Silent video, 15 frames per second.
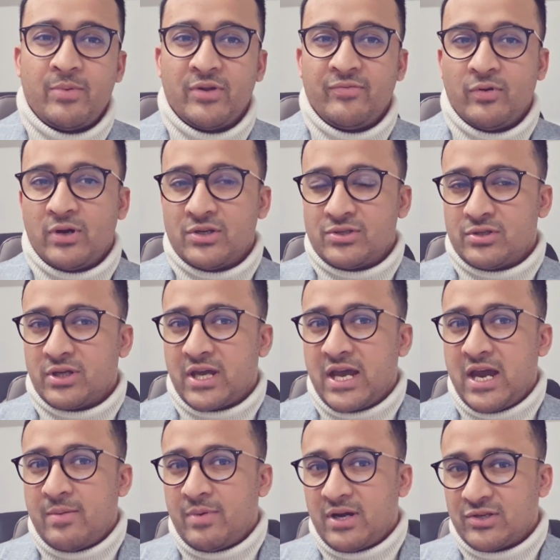if you want to listen to
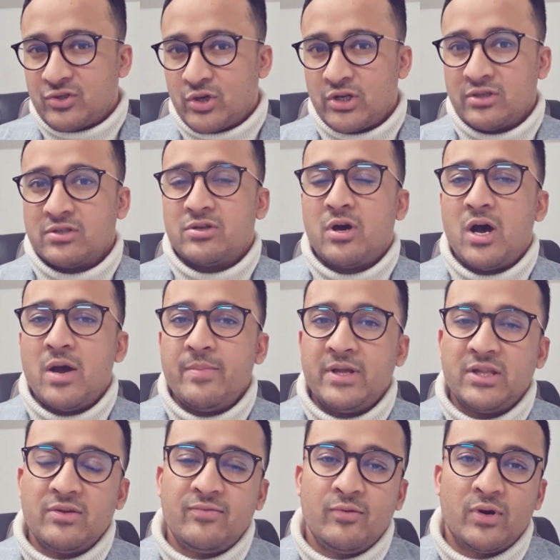Canberra at a certain time,
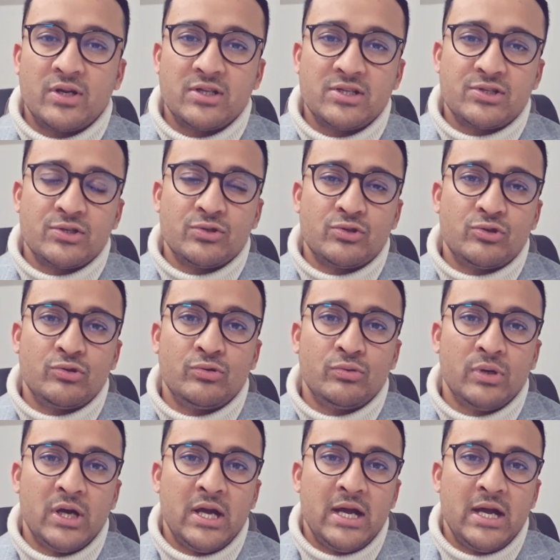and if you want to listen to